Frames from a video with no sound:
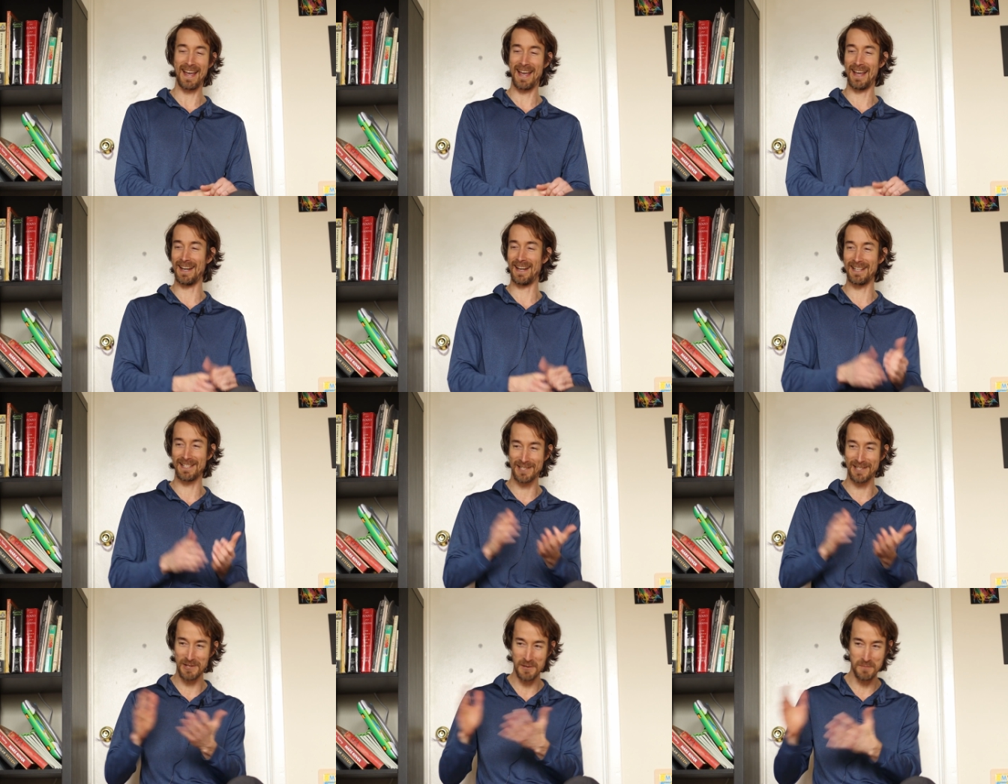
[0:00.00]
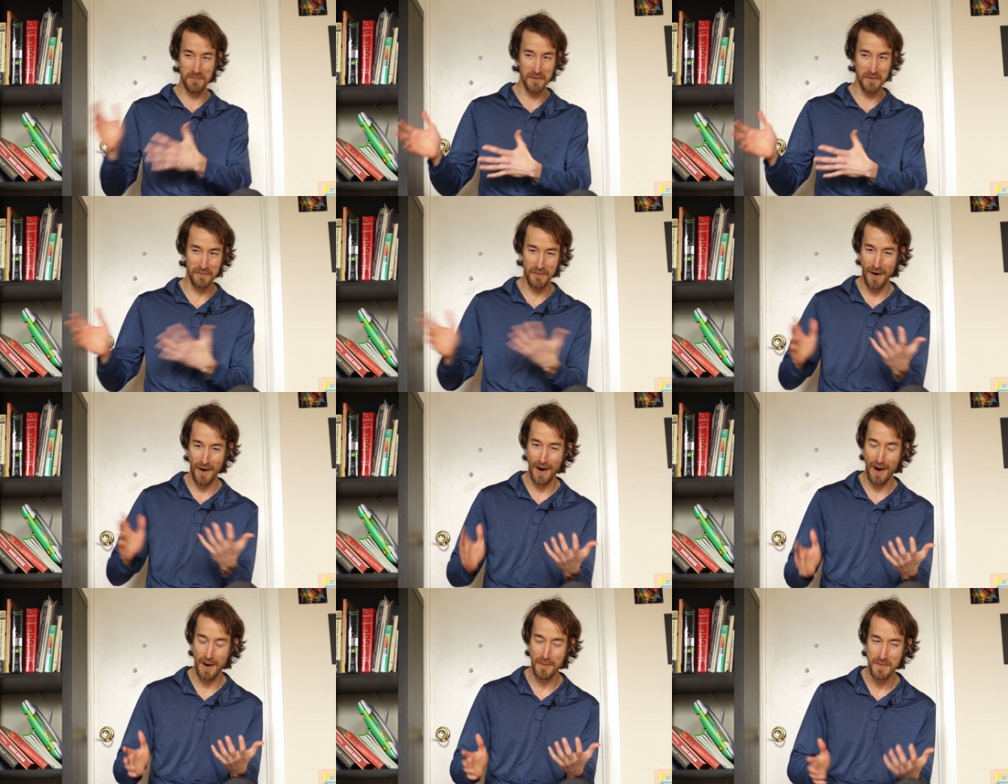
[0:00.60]
any super
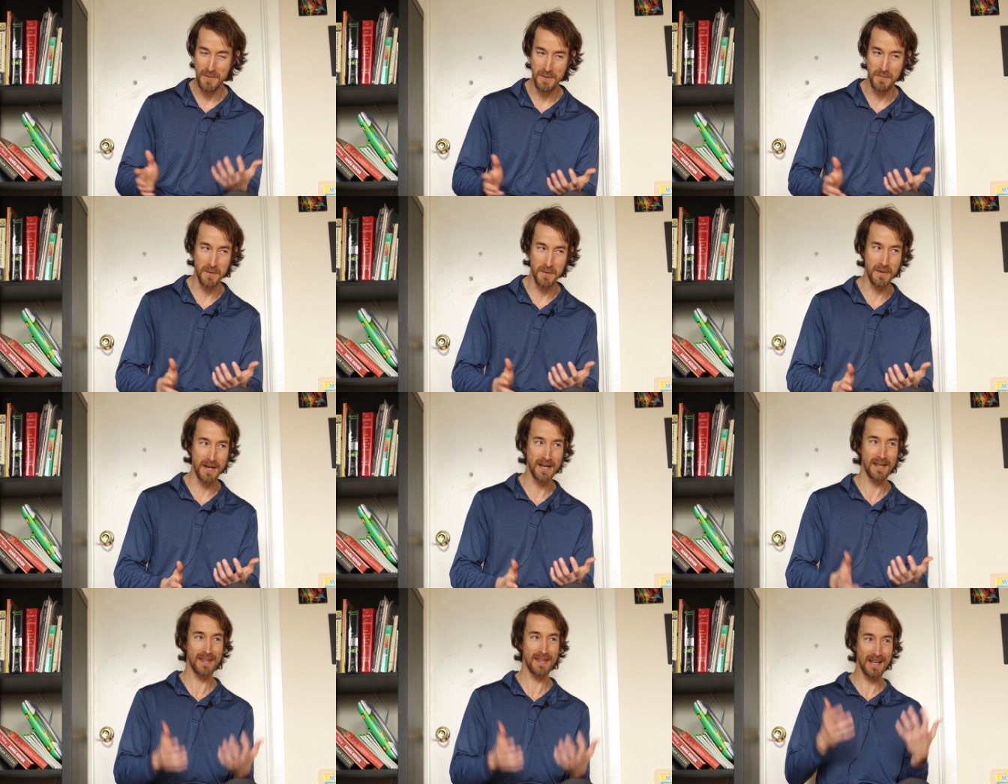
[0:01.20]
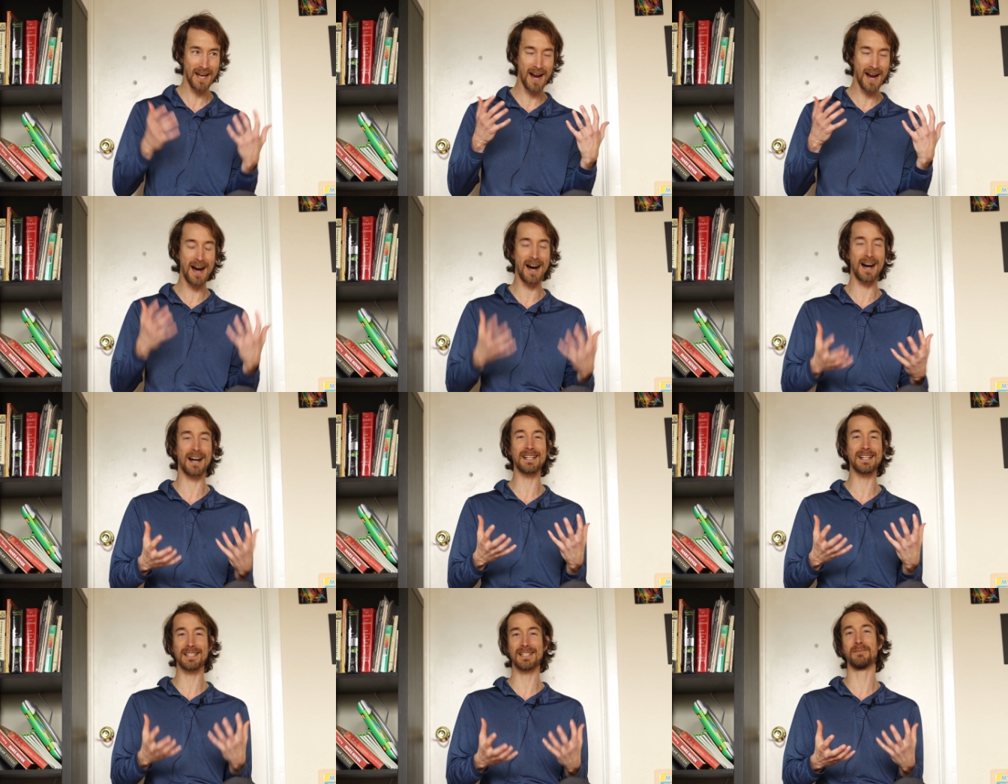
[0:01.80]
far out people, but the
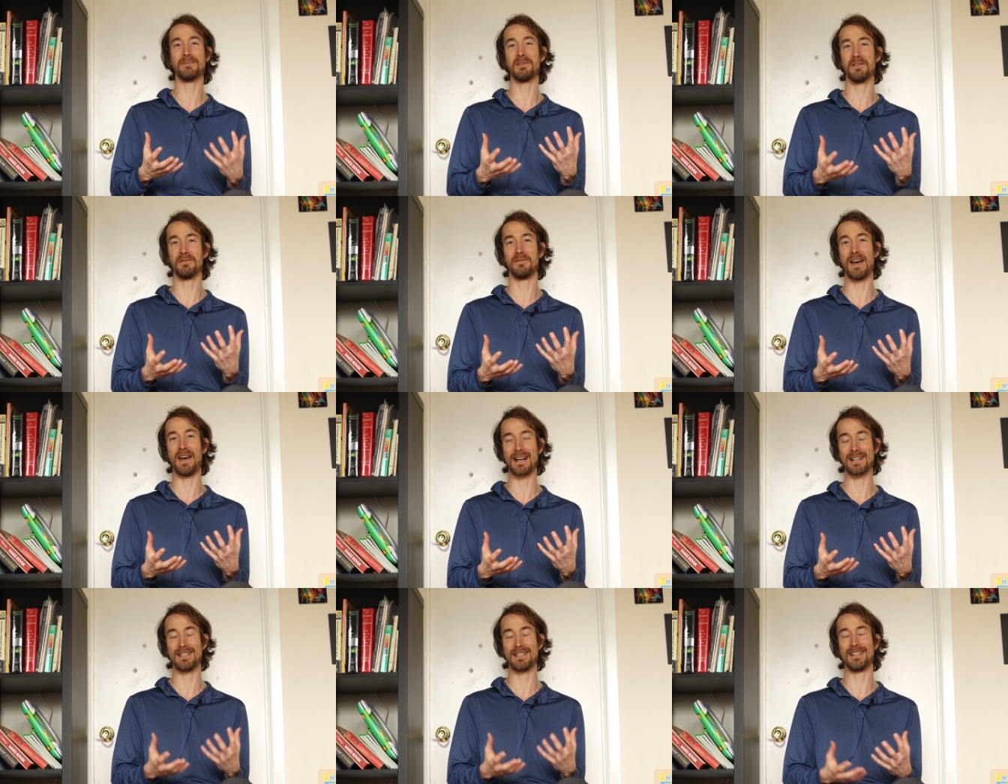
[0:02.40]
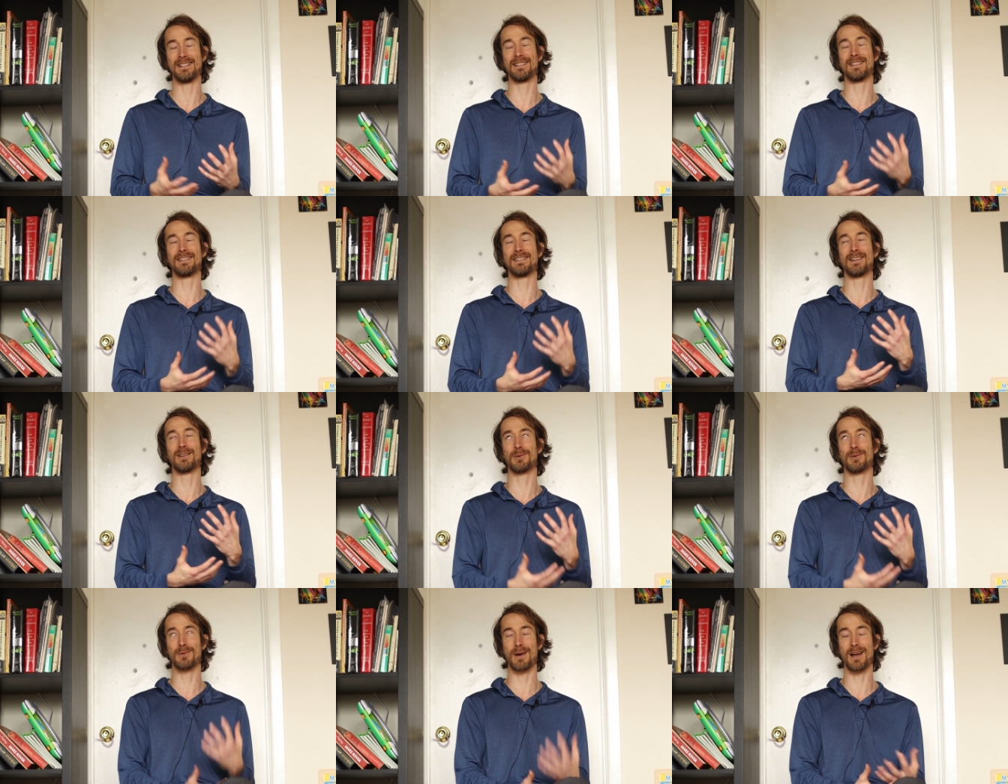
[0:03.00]
concept of vaccines is
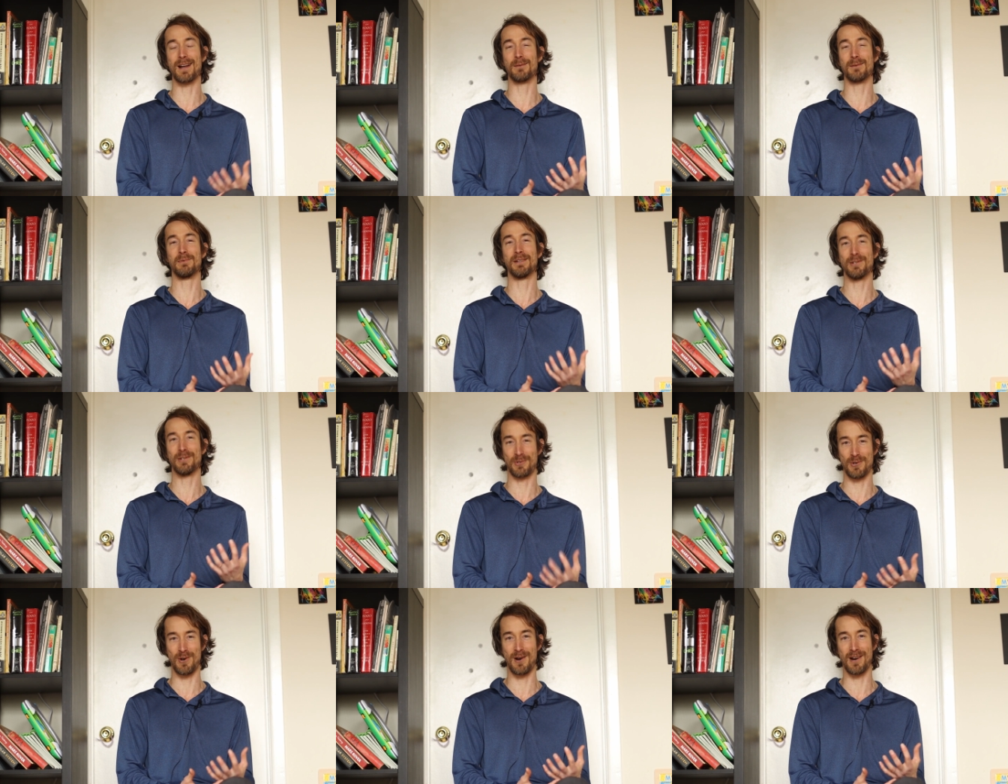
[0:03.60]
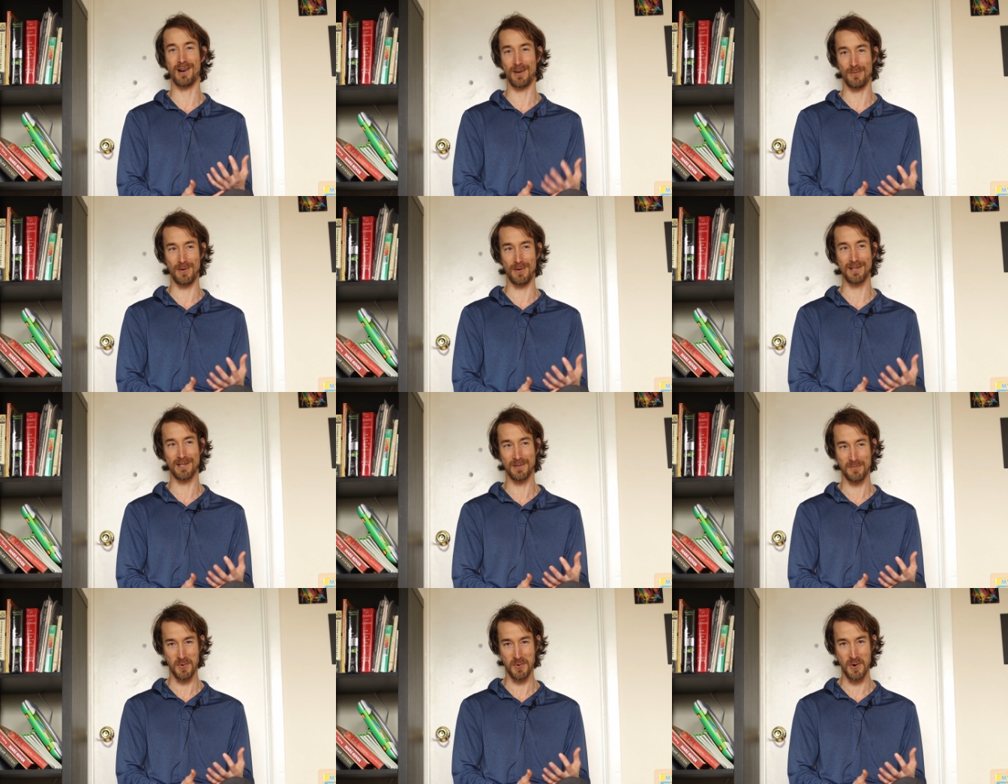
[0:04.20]
incredibly strong and
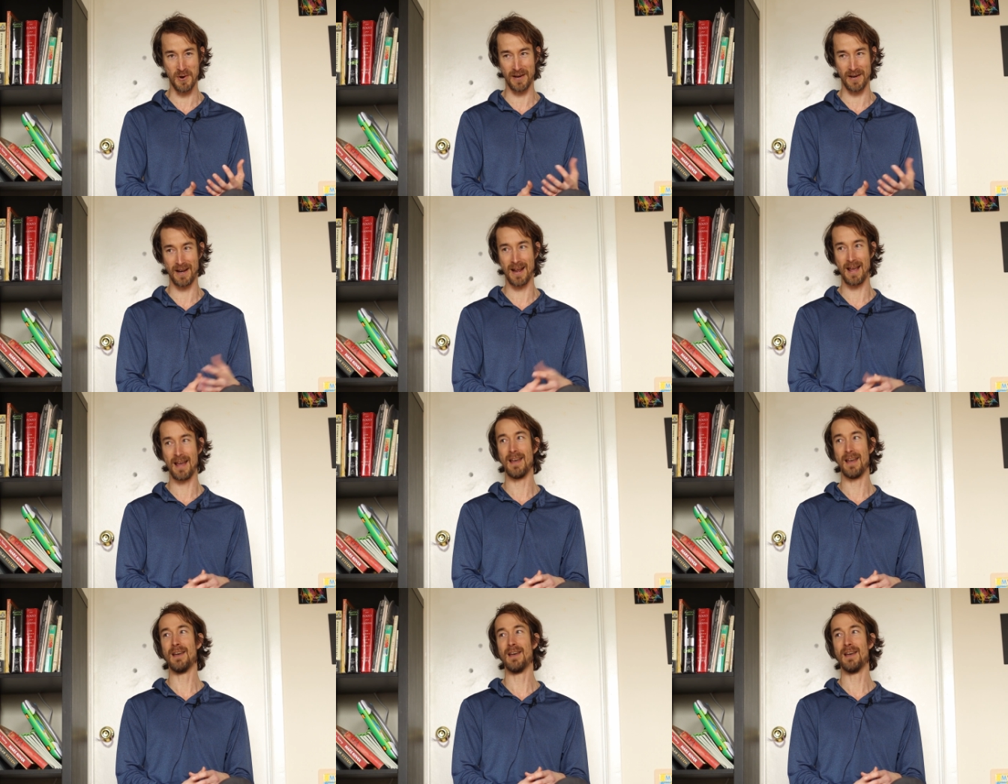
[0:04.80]
well supported,